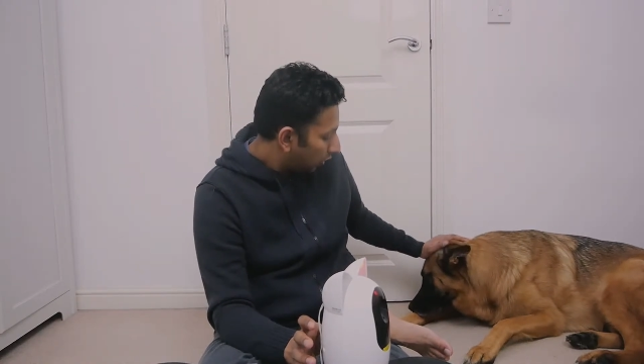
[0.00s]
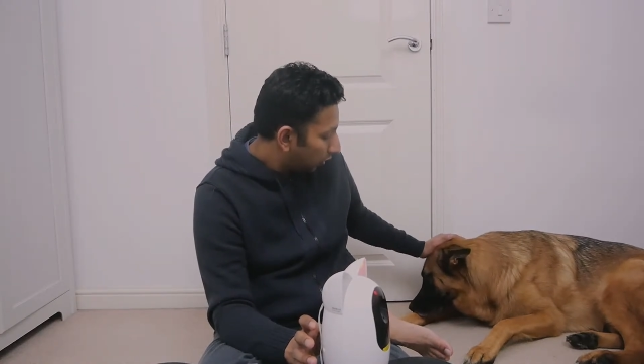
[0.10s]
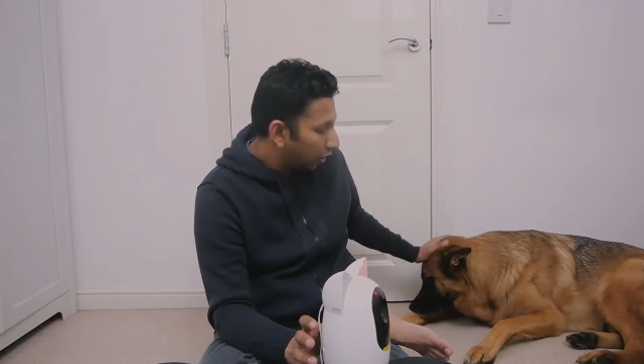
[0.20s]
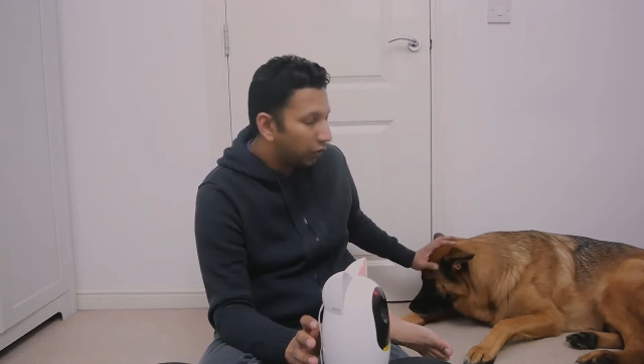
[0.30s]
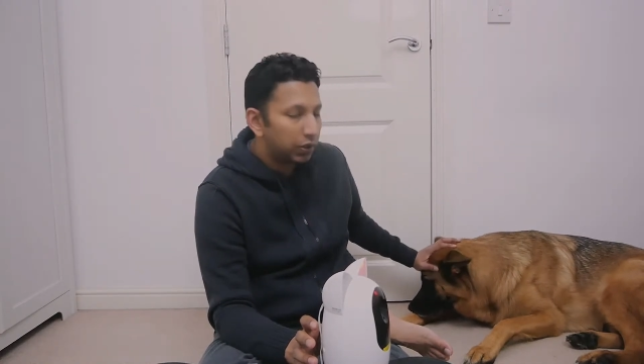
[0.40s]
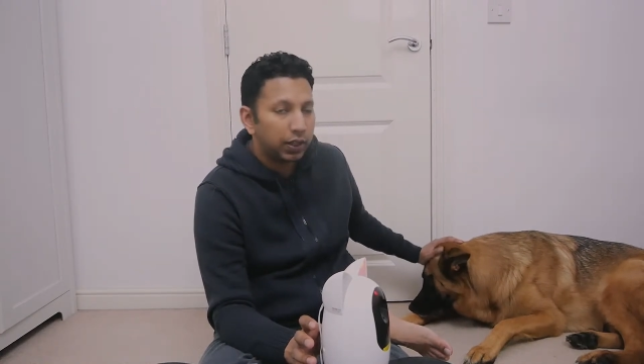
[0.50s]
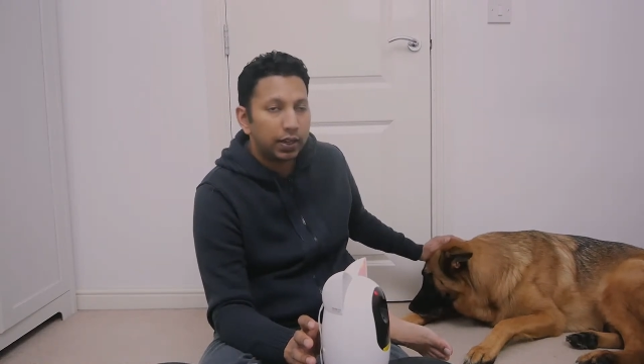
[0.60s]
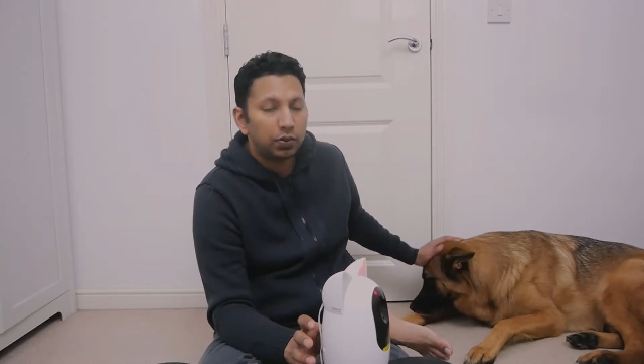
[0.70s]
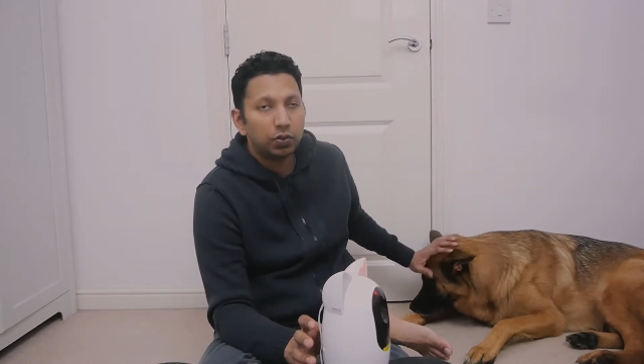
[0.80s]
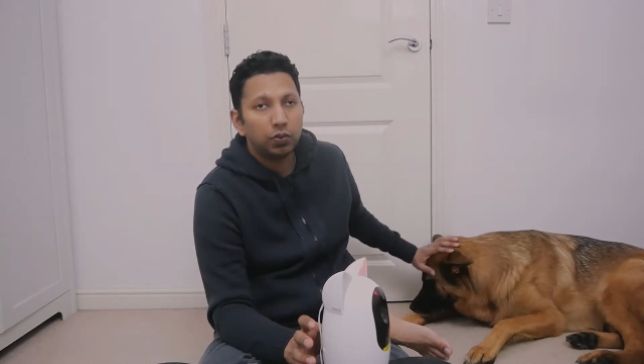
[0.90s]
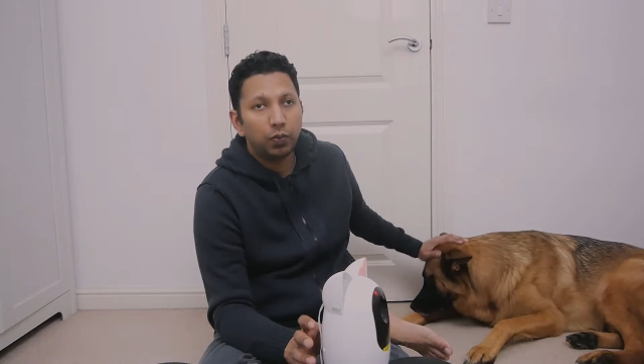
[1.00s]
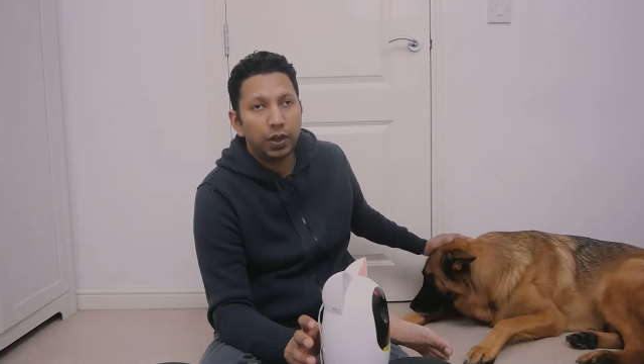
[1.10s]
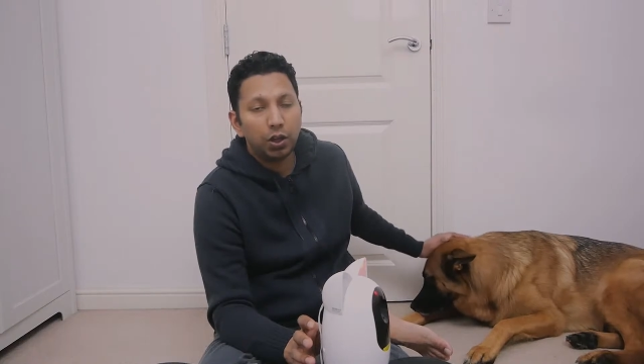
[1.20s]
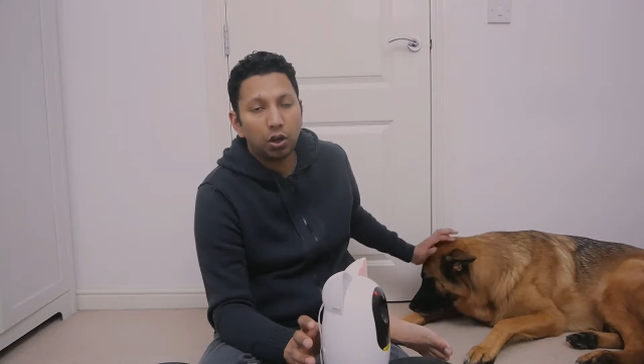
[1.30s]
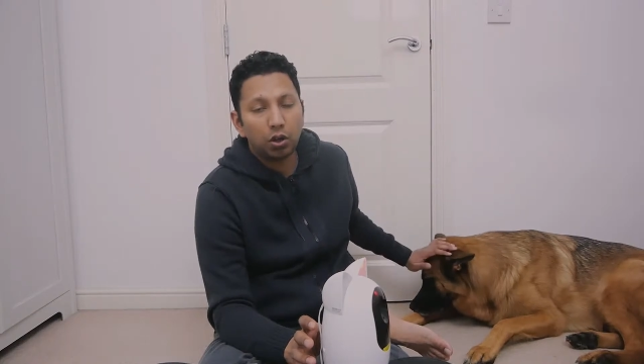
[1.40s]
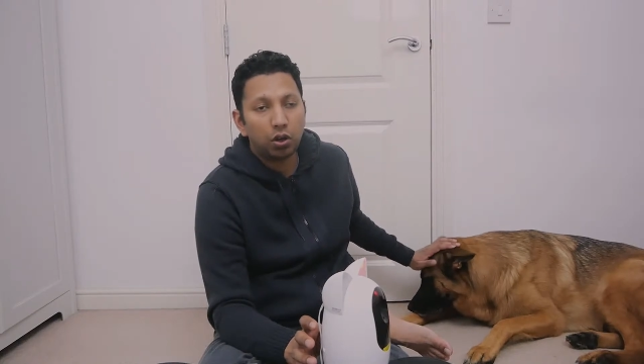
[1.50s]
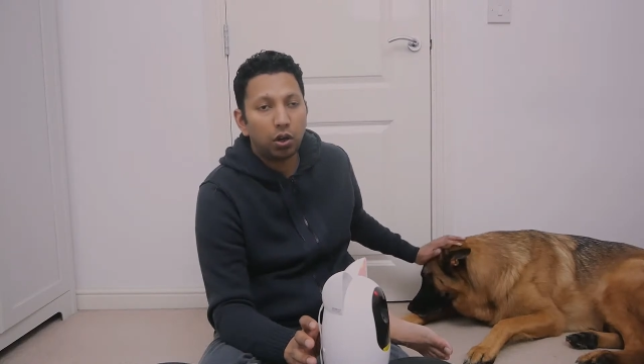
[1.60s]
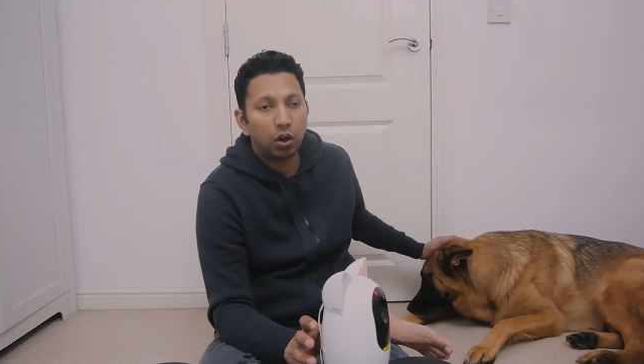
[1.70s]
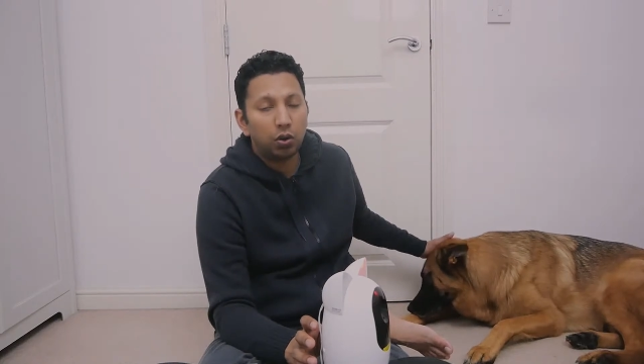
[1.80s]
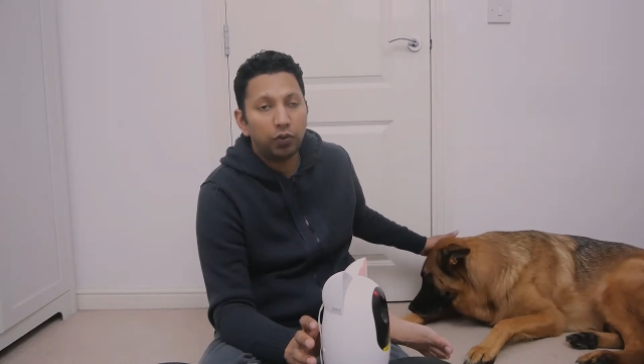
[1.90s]
nervousness when you're not
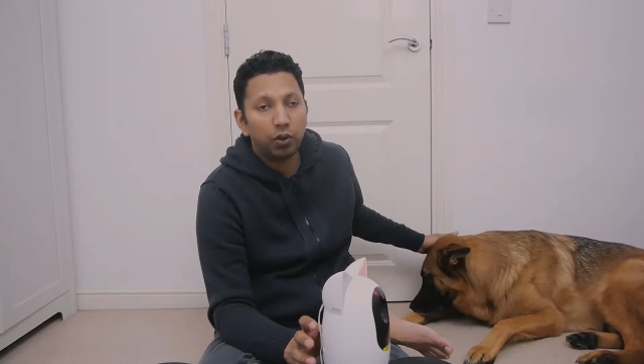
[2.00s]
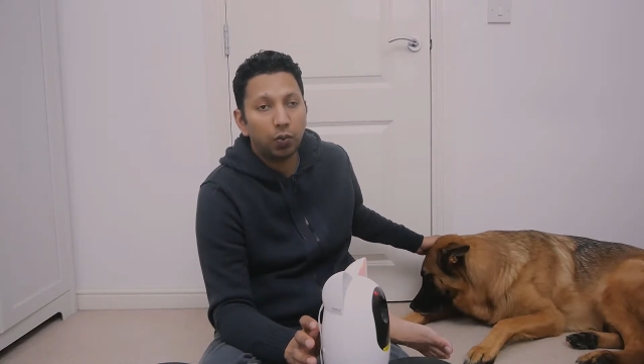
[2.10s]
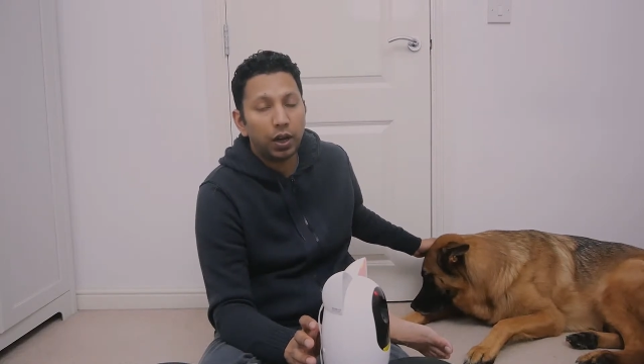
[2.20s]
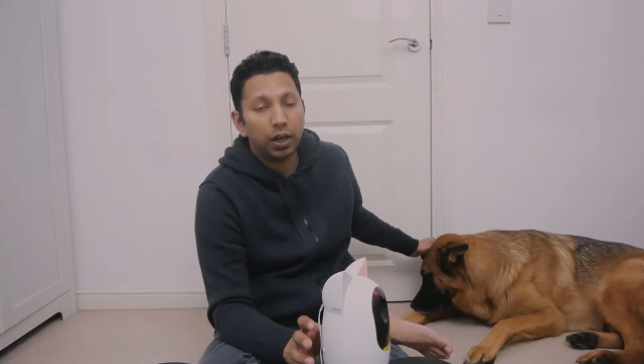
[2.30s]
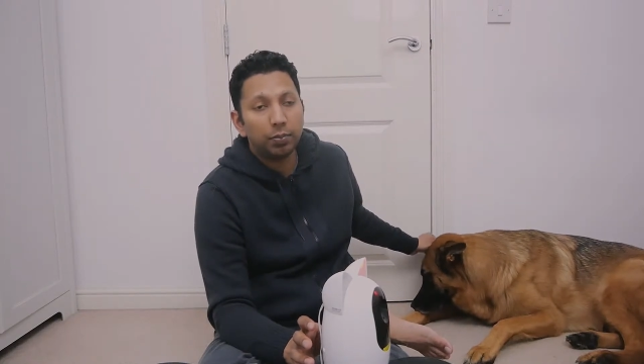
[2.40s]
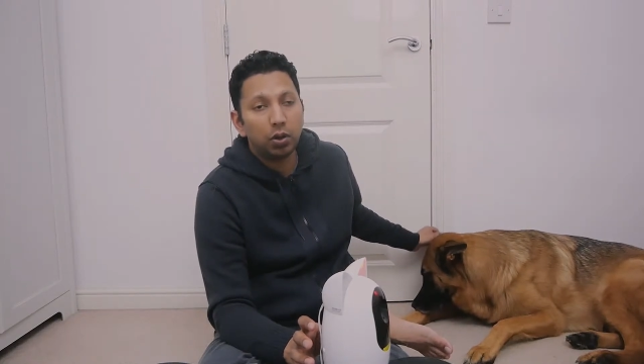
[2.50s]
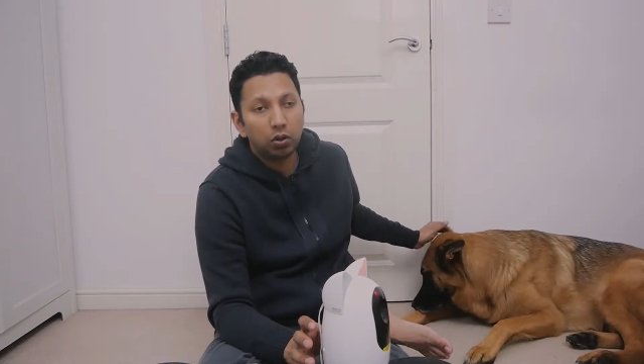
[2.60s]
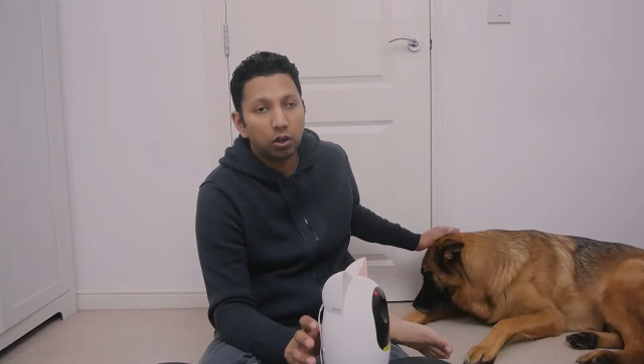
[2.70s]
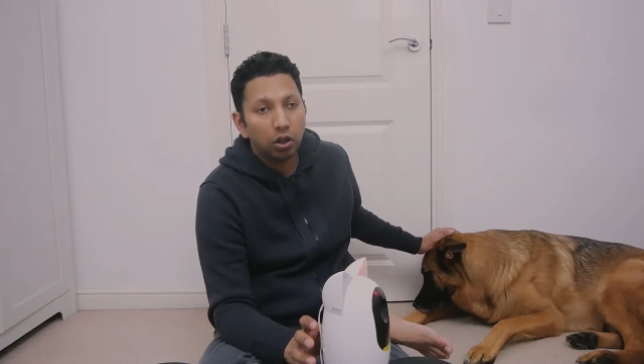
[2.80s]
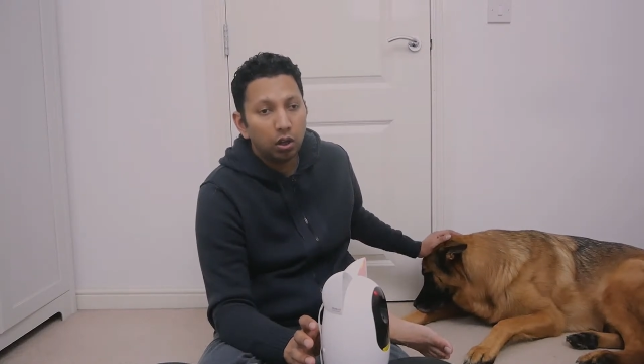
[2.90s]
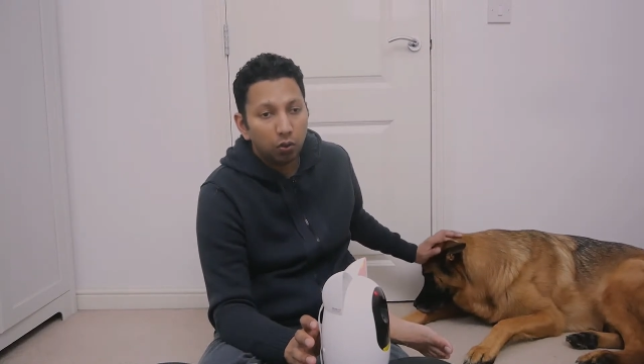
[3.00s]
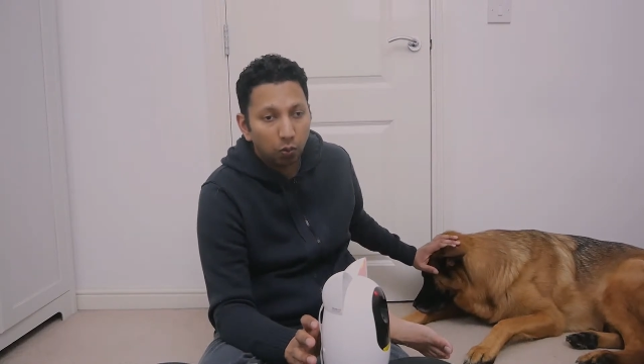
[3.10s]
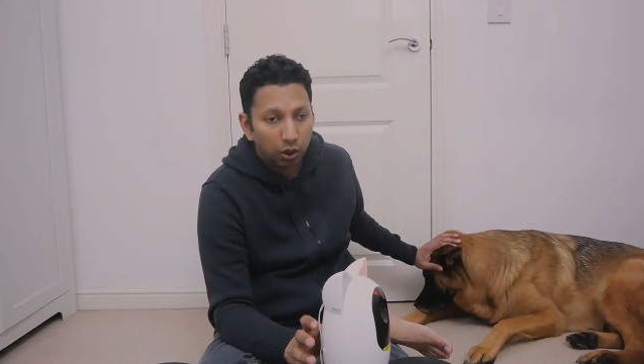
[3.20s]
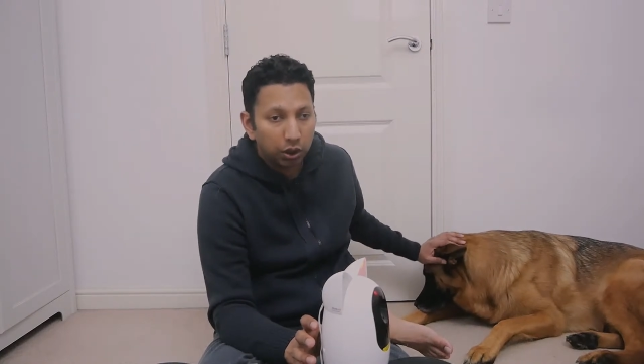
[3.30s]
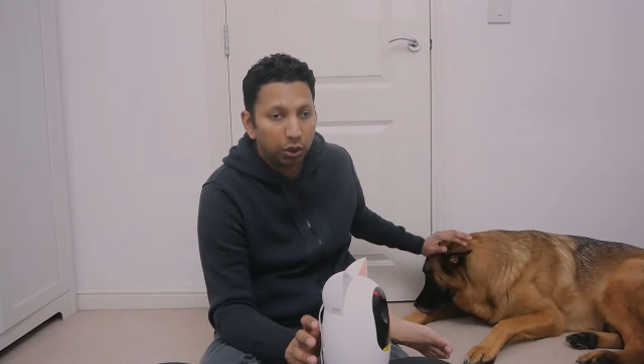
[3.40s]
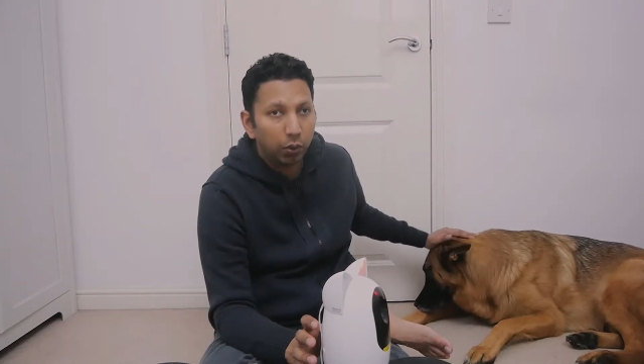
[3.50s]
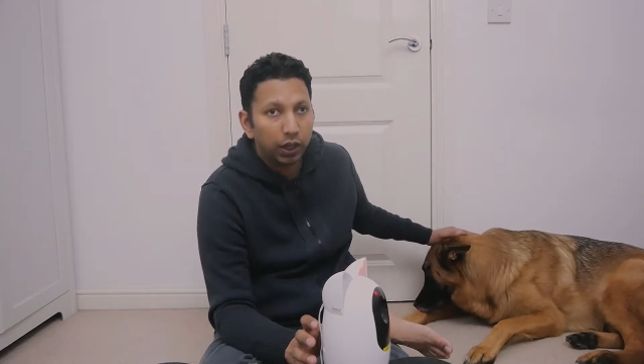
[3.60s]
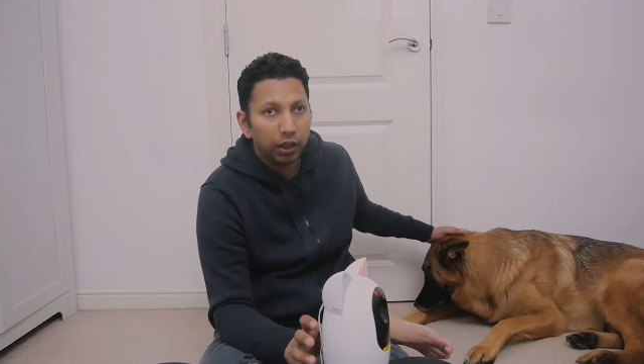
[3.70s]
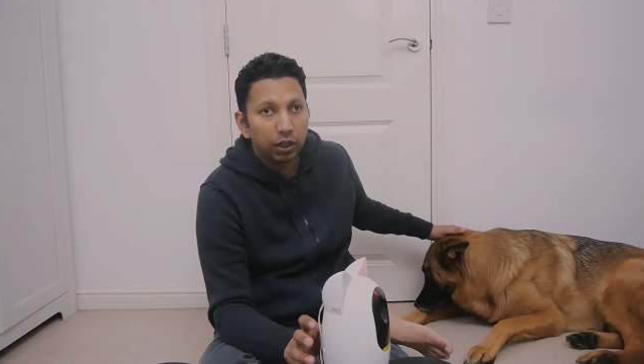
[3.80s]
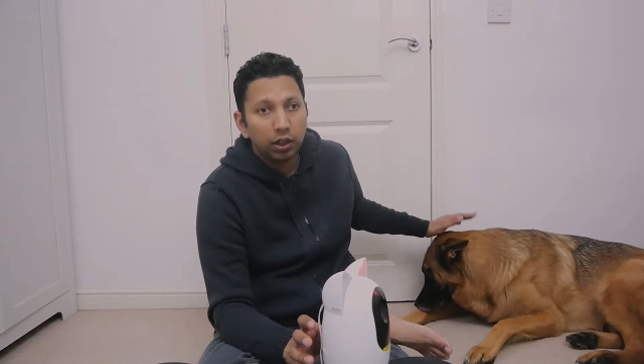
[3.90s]
around, if you're worried about what they're
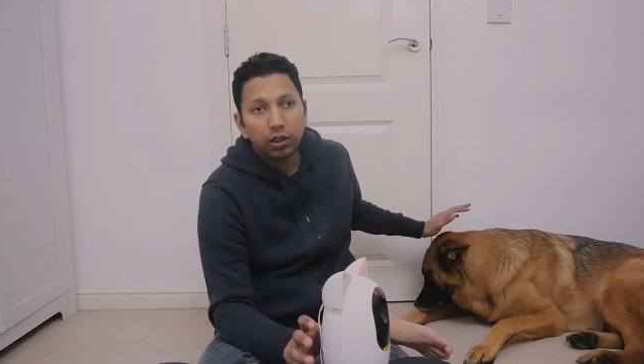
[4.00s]
doing,